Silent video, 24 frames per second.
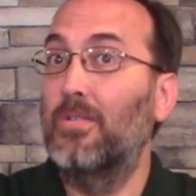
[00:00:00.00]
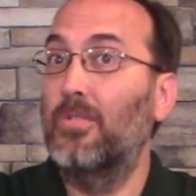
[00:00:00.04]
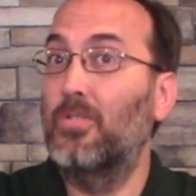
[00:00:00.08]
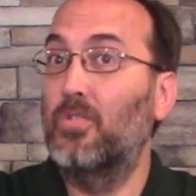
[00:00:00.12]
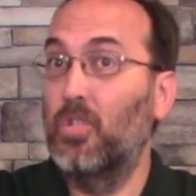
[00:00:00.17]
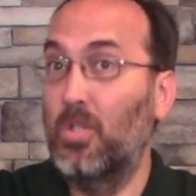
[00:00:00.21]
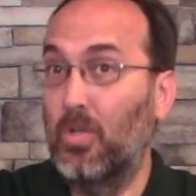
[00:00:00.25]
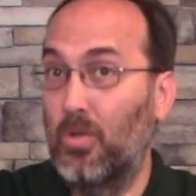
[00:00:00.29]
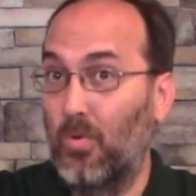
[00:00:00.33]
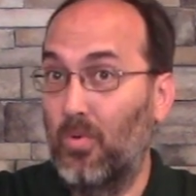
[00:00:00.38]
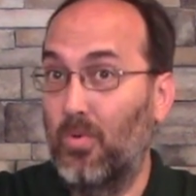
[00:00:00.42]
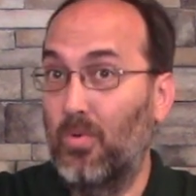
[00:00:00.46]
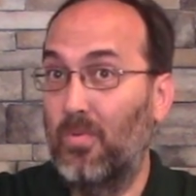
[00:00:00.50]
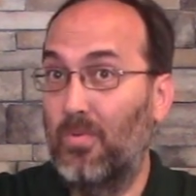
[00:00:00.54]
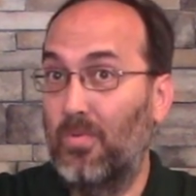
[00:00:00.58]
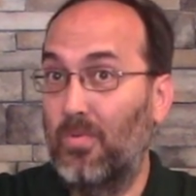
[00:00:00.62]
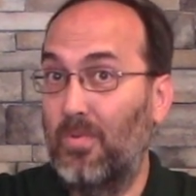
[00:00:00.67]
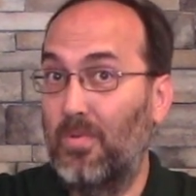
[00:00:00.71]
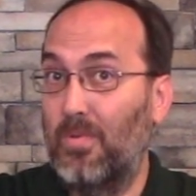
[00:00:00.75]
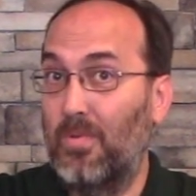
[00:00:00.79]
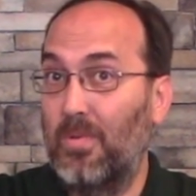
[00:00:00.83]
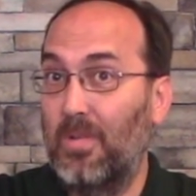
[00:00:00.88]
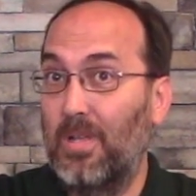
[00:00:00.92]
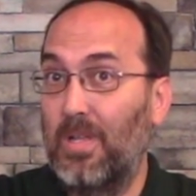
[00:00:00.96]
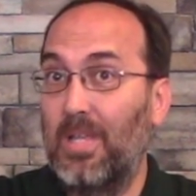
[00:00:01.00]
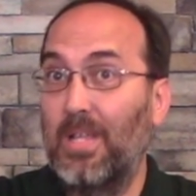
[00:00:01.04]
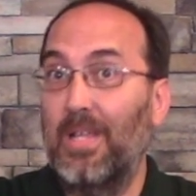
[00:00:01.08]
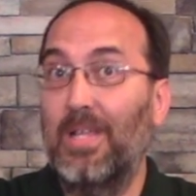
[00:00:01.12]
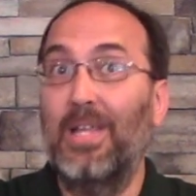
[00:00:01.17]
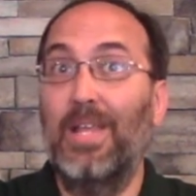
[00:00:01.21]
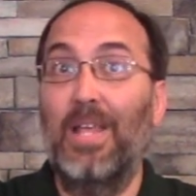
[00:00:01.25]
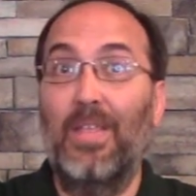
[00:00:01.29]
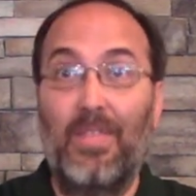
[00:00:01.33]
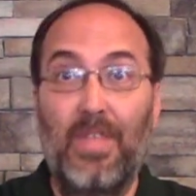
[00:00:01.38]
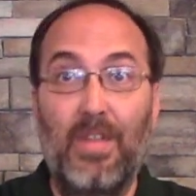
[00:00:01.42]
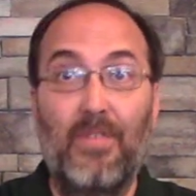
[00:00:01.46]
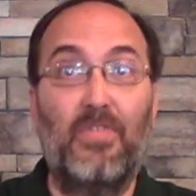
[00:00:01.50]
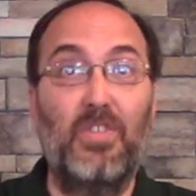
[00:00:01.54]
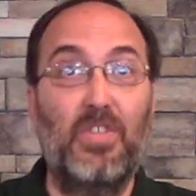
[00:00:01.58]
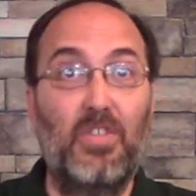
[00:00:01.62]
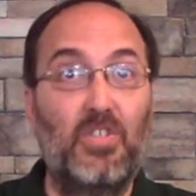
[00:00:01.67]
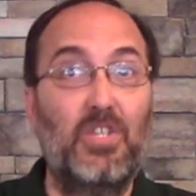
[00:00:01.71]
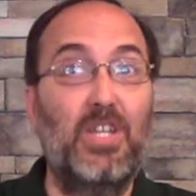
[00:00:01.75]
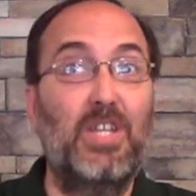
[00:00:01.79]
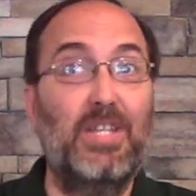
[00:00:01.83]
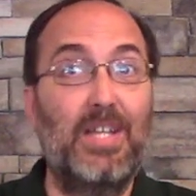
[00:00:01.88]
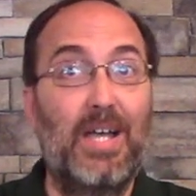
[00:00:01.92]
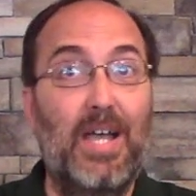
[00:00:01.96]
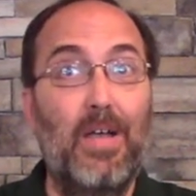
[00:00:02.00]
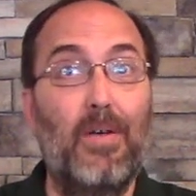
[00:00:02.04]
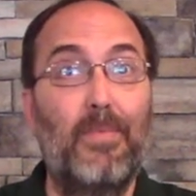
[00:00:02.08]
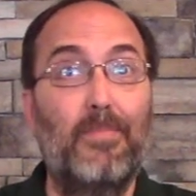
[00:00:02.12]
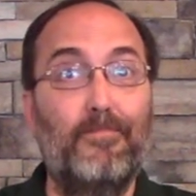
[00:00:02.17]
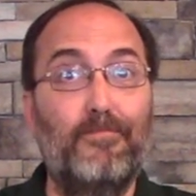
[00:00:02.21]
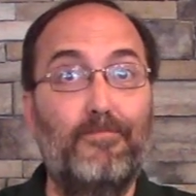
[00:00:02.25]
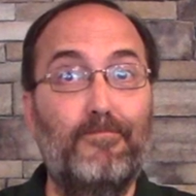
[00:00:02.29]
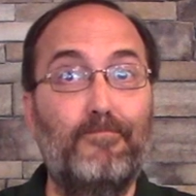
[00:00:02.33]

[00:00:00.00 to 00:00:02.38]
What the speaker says: Jew and then for the Gentile.